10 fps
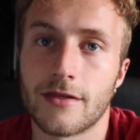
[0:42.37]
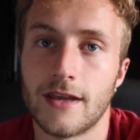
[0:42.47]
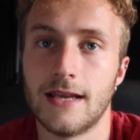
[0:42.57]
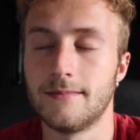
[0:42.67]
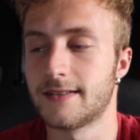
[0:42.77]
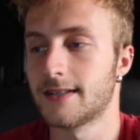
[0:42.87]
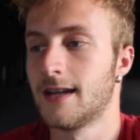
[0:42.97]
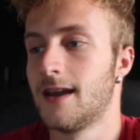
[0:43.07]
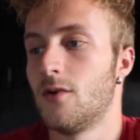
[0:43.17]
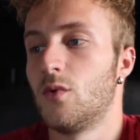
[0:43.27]

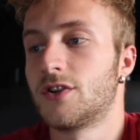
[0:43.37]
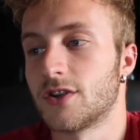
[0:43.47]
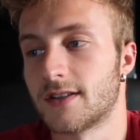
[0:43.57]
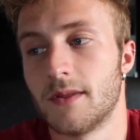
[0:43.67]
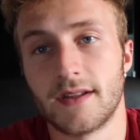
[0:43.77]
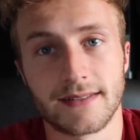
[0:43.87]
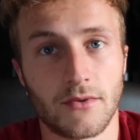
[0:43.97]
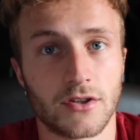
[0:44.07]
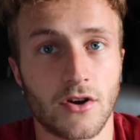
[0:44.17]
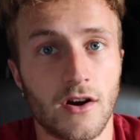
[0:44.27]
themes, which are some of the things I'm
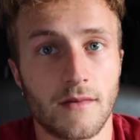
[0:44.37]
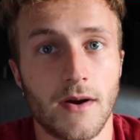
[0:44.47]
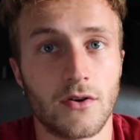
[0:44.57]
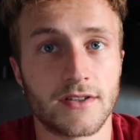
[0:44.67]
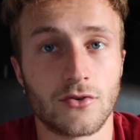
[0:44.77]
going to talk about.